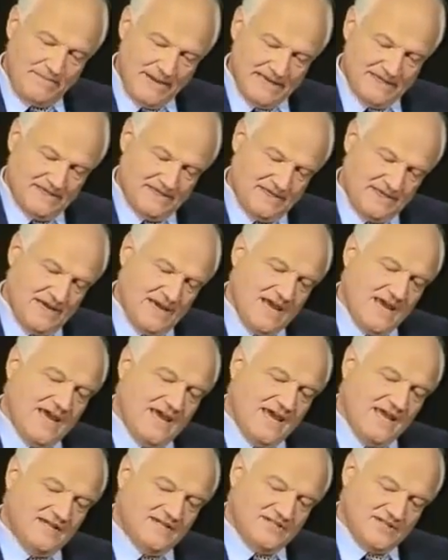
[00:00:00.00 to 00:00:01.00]
But
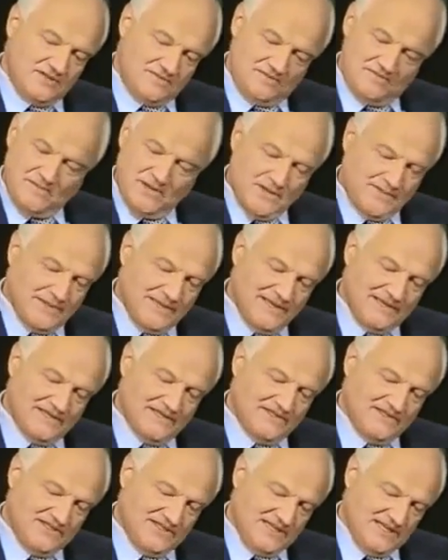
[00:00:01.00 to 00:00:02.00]
in the
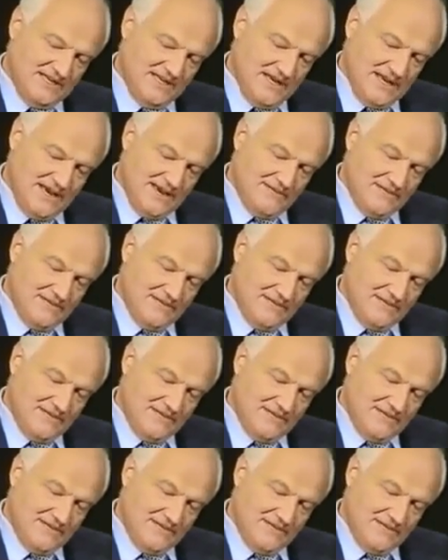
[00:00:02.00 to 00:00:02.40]
political scene,